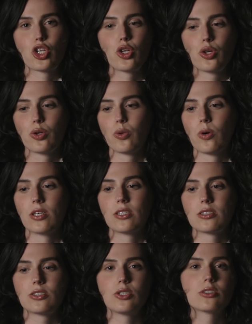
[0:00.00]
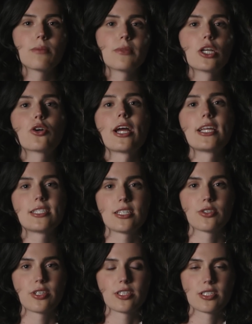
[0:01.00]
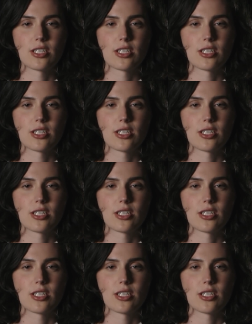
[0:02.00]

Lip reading: to do something crazy during the